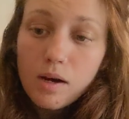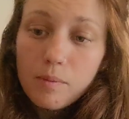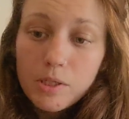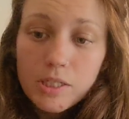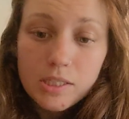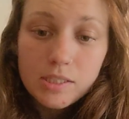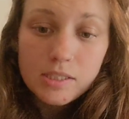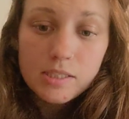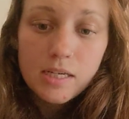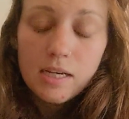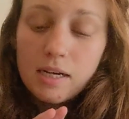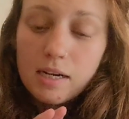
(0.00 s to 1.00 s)
because a
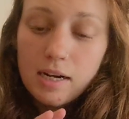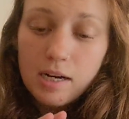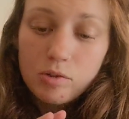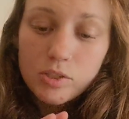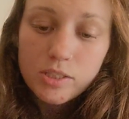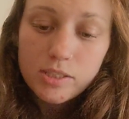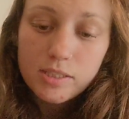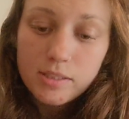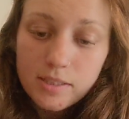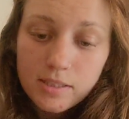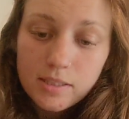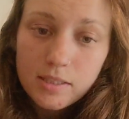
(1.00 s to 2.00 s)
house
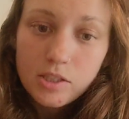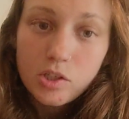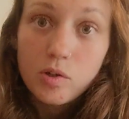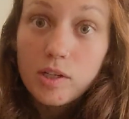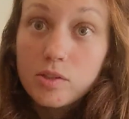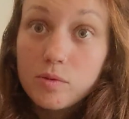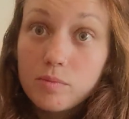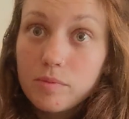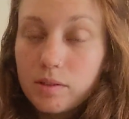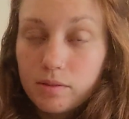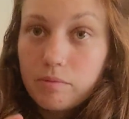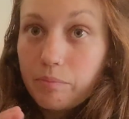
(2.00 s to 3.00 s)
isn't, as
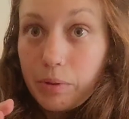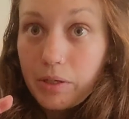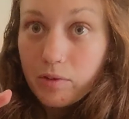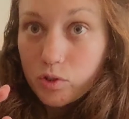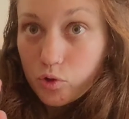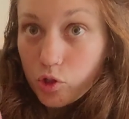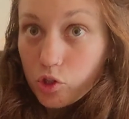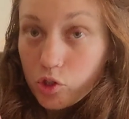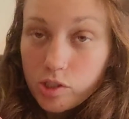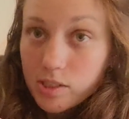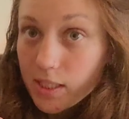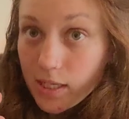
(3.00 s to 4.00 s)
big of a structure
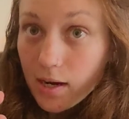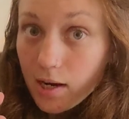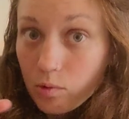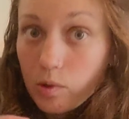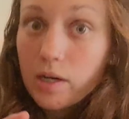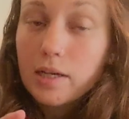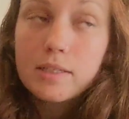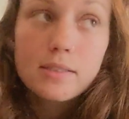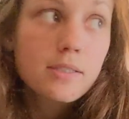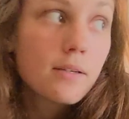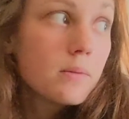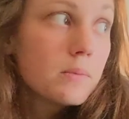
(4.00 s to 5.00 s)
as, say, a high rise,